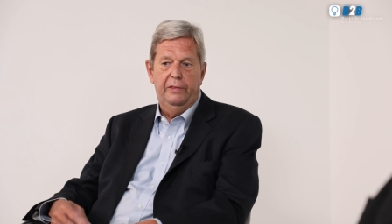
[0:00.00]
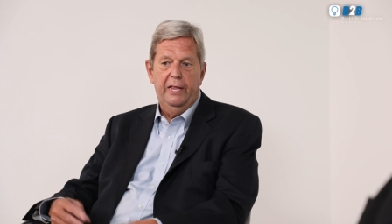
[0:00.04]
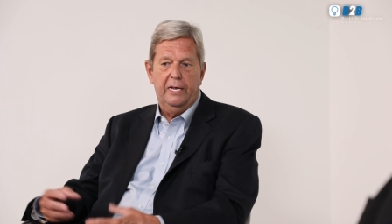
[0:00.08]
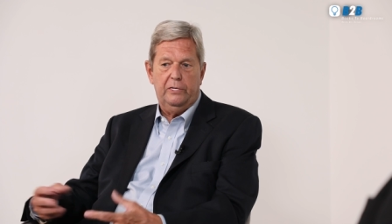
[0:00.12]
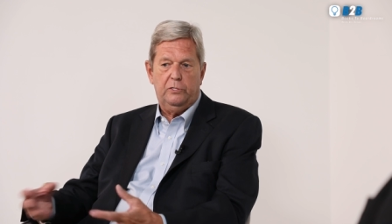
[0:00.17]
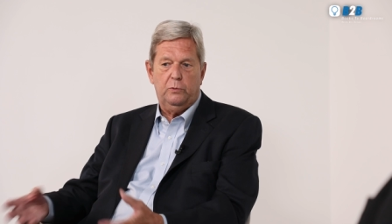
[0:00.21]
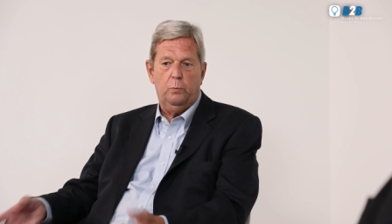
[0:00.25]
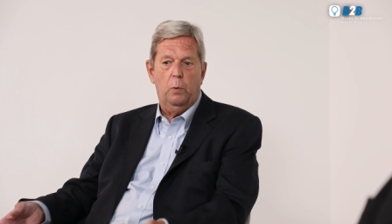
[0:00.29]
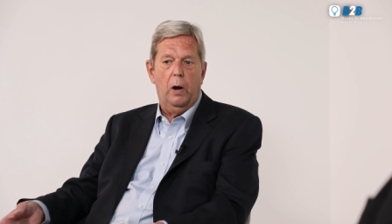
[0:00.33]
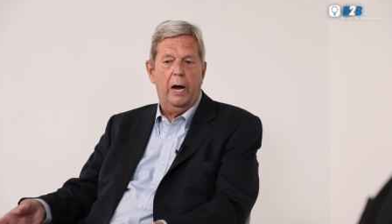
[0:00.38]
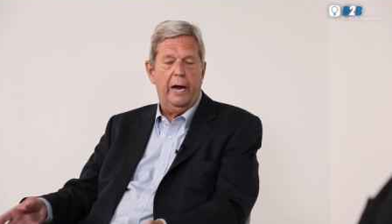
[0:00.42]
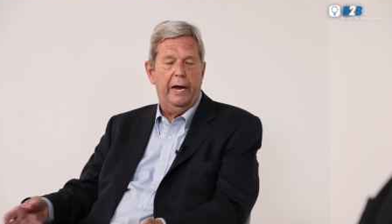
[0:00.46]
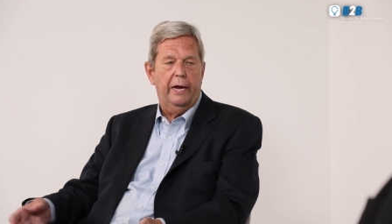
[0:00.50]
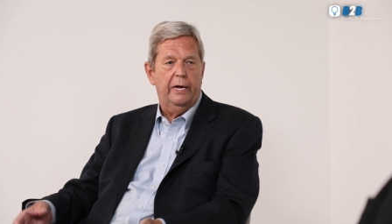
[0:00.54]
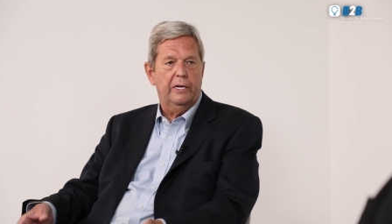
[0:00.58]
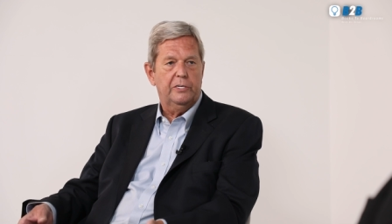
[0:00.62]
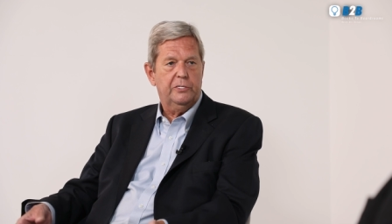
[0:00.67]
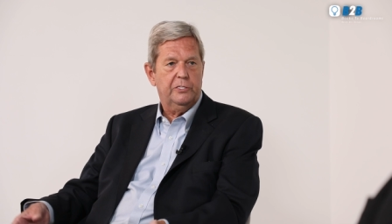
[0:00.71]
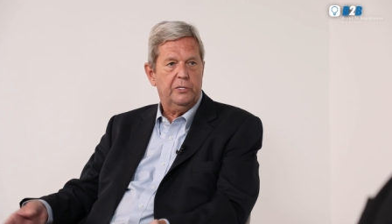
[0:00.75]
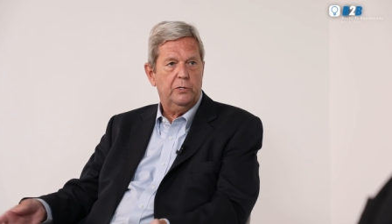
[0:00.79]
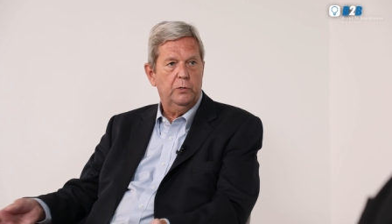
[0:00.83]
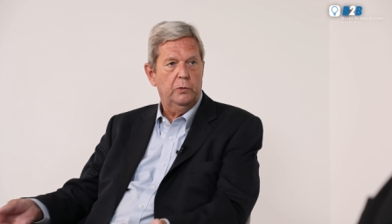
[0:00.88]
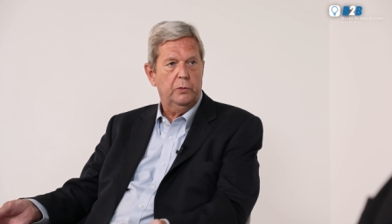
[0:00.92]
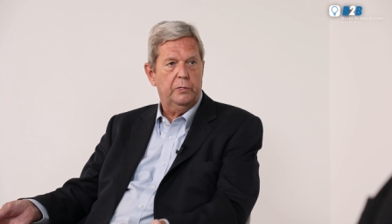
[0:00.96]
that's why
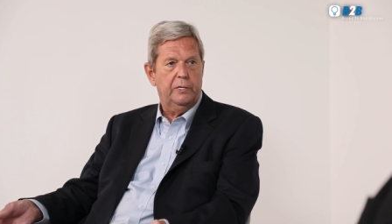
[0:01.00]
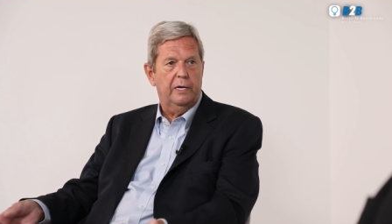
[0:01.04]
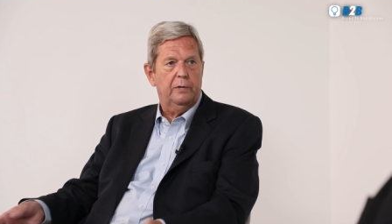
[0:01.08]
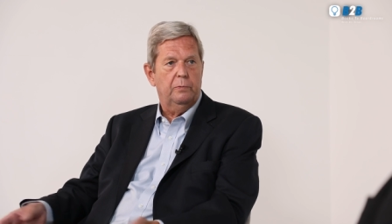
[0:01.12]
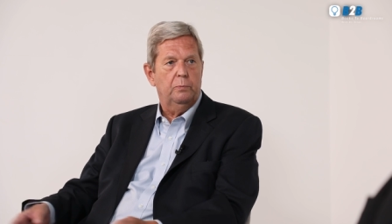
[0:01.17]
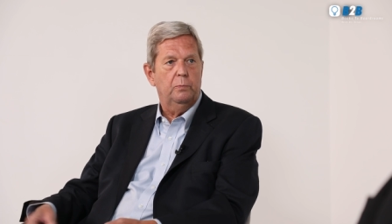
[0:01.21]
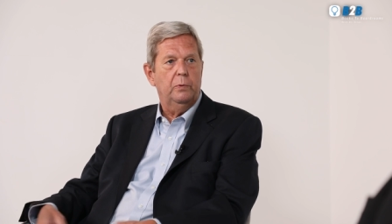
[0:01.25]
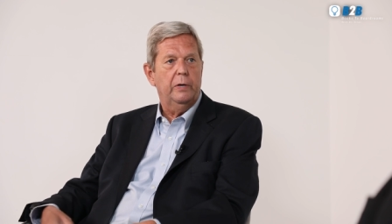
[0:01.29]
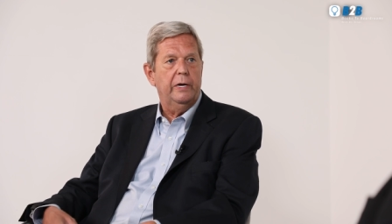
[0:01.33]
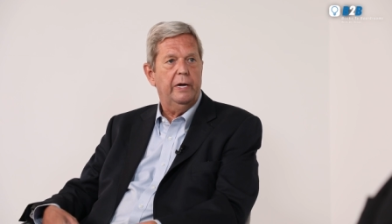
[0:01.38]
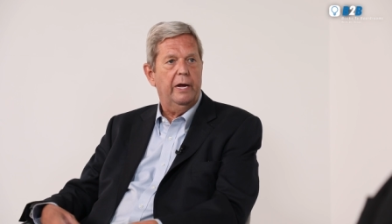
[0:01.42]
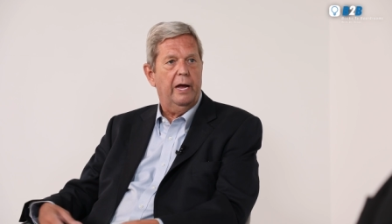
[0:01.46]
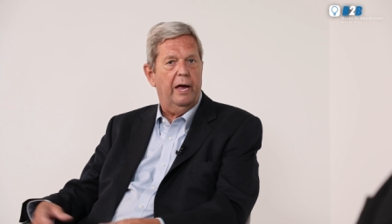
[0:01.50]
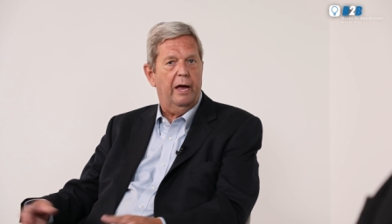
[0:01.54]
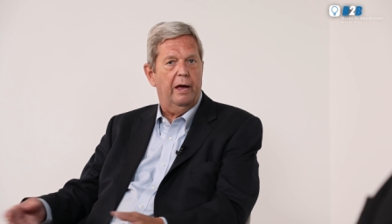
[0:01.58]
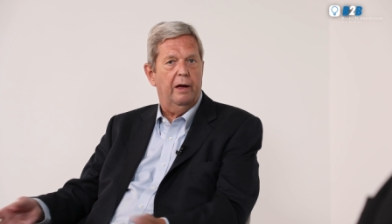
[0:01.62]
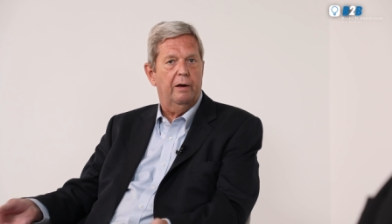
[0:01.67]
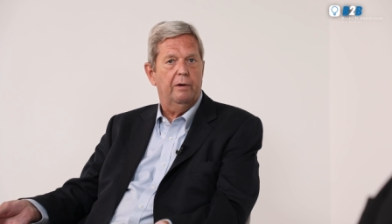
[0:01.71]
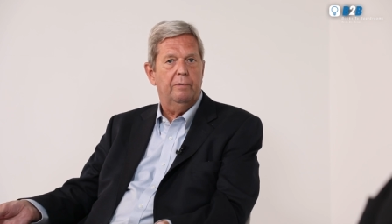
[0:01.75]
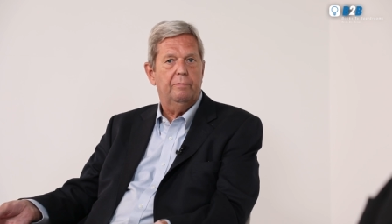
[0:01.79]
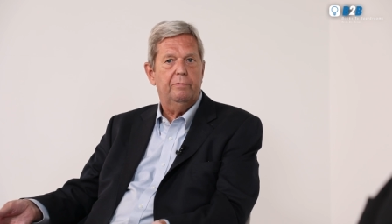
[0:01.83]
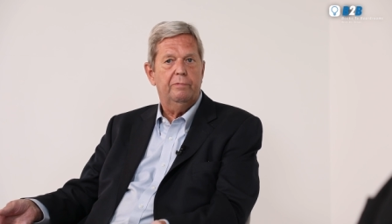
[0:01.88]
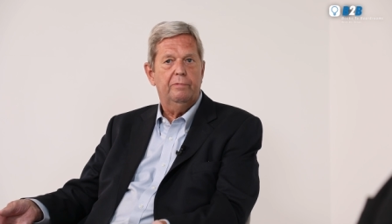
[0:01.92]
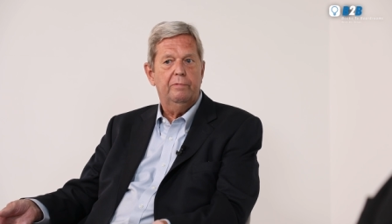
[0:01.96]
it's good that we
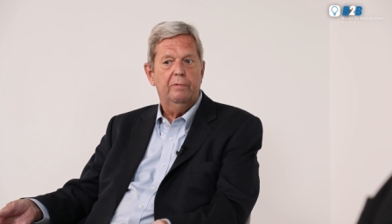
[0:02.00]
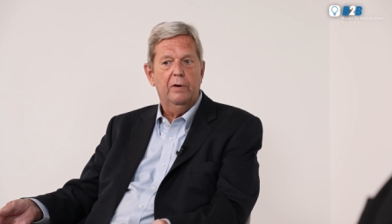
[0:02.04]
have